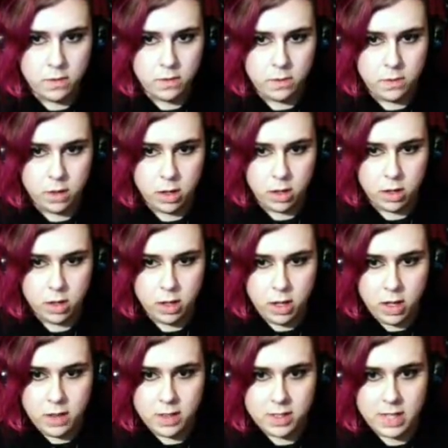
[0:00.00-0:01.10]
Oh.
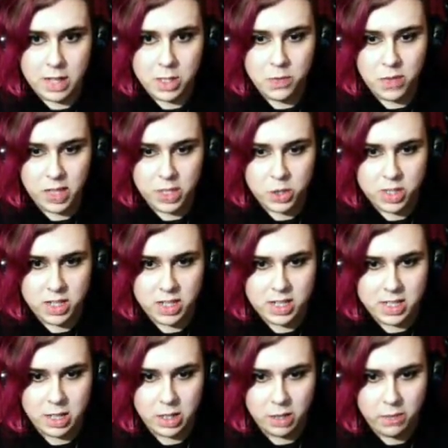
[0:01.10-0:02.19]
Sounds of electricity
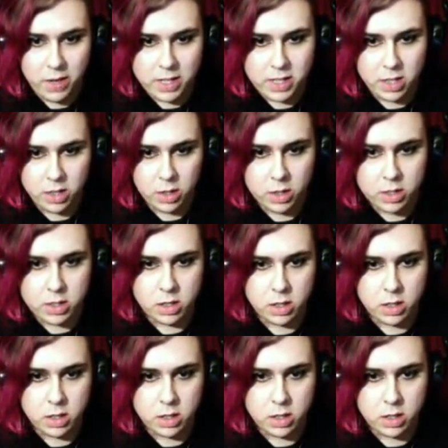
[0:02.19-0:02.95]
sound like facehuggers.